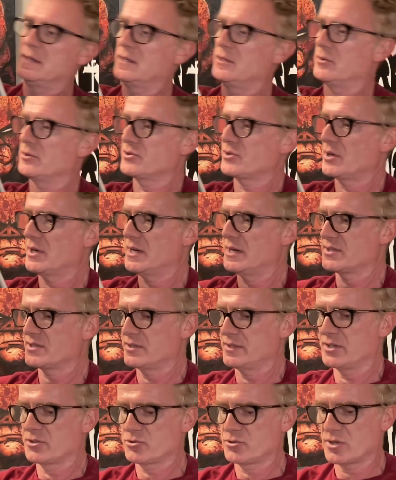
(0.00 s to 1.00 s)
He also
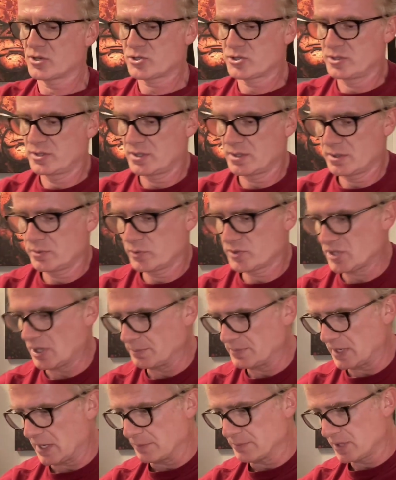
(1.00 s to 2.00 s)
has an introduction here, which
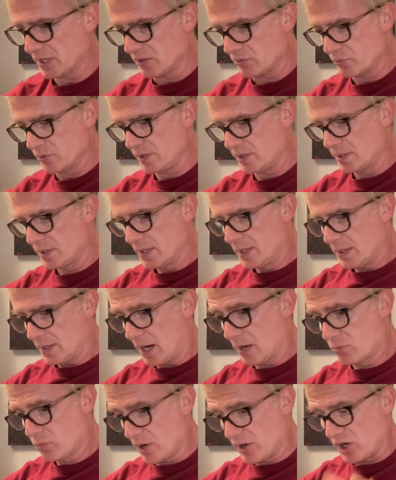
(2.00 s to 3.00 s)
I'm not going to read.
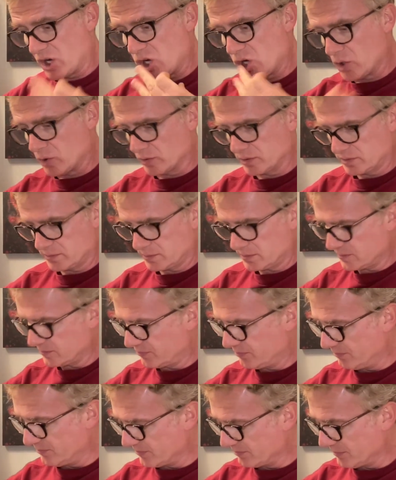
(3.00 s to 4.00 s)
I read it,
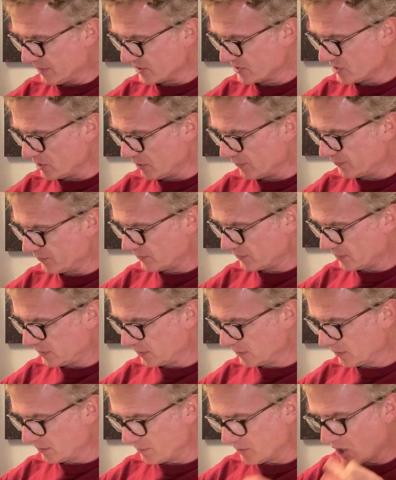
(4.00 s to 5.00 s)
myself
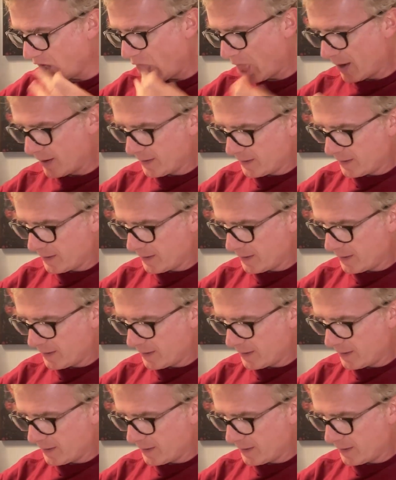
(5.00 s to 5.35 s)
clearly, but